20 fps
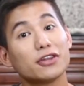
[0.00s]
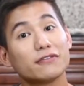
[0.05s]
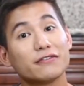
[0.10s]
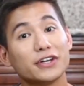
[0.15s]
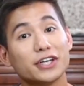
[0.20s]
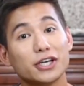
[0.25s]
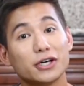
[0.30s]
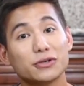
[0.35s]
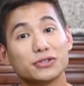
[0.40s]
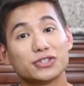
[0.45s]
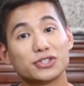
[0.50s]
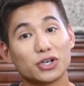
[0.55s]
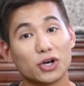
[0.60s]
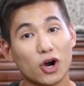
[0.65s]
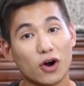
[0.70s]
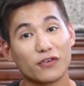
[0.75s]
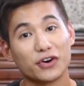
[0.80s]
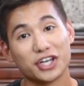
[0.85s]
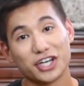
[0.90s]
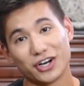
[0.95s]
other videos
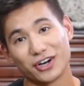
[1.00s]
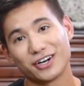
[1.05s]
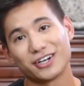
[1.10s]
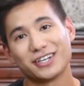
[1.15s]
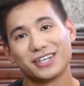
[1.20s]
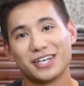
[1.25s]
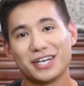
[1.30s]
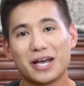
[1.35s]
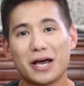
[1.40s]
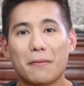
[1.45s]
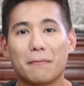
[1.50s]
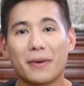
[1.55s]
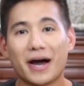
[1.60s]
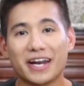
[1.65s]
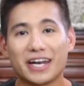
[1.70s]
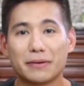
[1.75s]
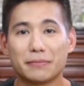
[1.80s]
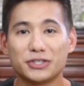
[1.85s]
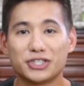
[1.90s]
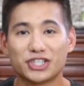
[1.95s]
over here. My
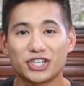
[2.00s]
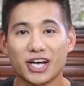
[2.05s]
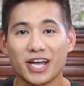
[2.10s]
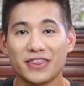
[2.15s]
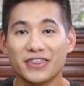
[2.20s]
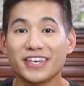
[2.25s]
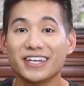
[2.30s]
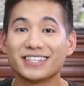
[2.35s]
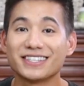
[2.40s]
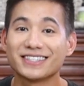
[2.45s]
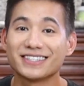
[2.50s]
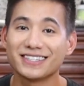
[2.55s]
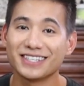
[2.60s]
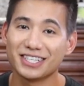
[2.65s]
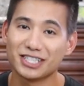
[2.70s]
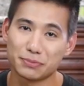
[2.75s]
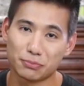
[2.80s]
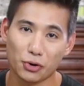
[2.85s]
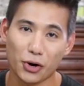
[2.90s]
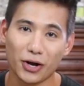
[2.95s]
name is Jay and this
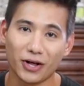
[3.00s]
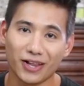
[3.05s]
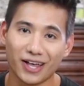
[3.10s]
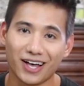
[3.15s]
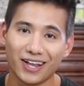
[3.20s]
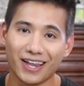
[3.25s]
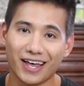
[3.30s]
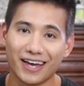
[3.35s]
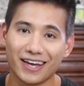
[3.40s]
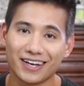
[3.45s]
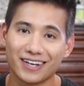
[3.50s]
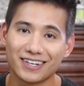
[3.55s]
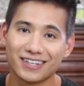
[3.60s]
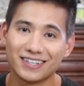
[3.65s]
is Broil LA.